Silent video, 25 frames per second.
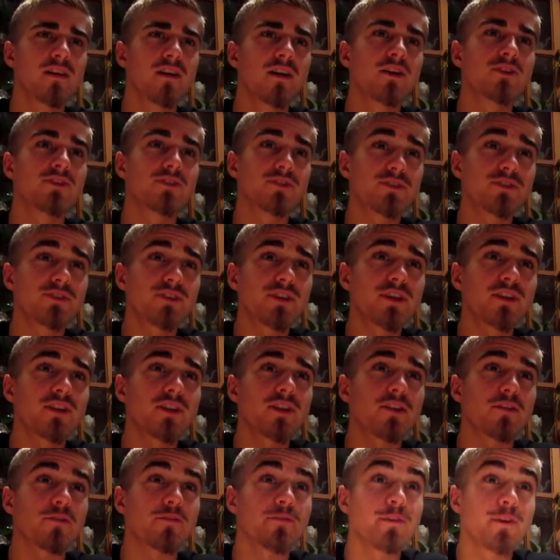So you're saying
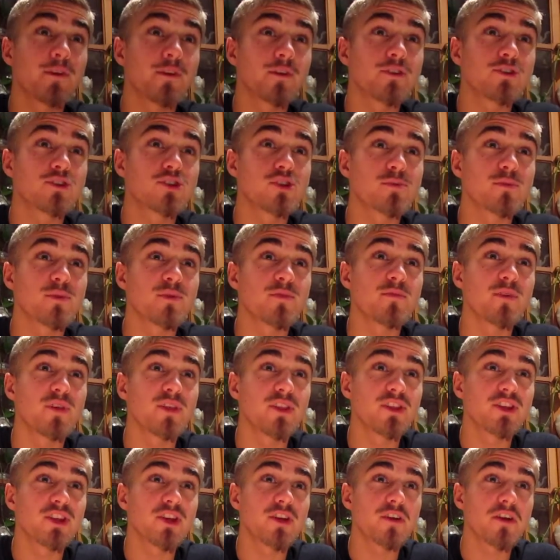that the feared German
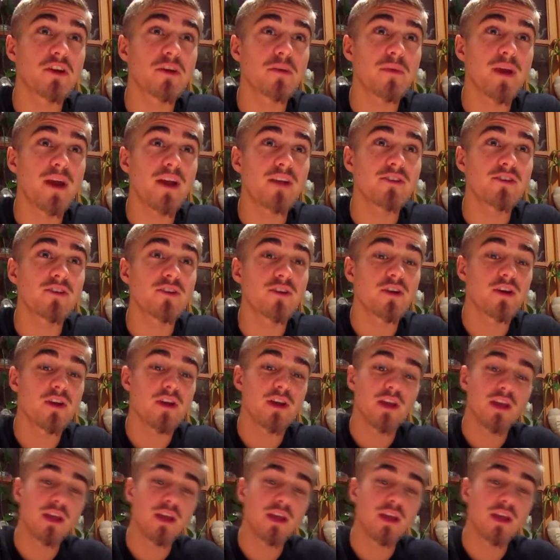military commander